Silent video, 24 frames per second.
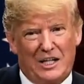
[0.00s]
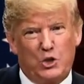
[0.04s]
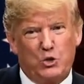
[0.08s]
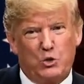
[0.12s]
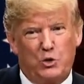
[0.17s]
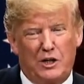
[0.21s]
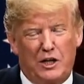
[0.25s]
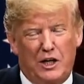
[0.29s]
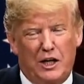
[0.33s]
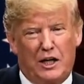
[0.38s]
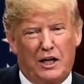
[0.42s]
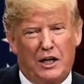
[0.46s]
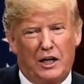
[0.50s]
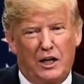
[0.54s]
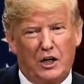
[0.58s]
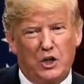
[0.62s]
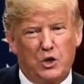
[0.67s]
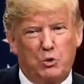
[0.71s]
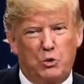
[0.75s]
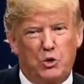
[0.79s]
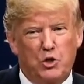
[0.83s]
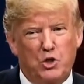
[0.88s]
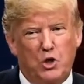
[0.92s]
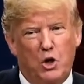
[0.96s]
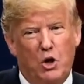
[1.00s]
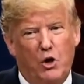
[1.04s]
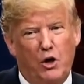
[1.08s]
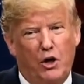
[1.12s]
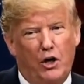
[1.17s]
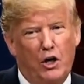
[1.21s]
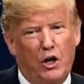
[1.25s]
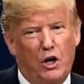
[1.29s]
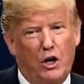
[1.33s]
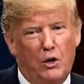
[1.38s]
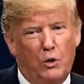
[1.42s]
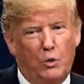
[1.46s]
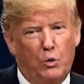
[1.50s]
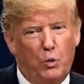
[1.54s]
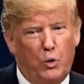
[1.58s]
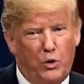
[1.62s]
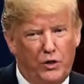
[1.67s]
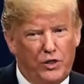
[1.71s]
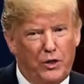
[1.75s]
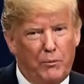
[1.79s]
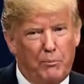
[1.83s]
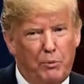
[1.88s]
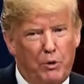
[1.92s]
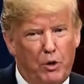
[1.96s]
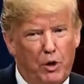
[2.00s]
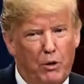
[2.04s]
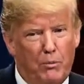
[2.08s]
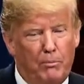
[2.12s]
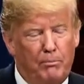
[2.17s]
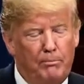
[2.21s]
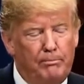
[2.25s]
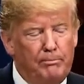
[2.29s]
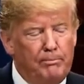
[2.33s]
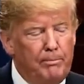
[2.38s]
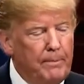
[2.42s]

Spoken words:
It's ridiculous what's going on with the probe.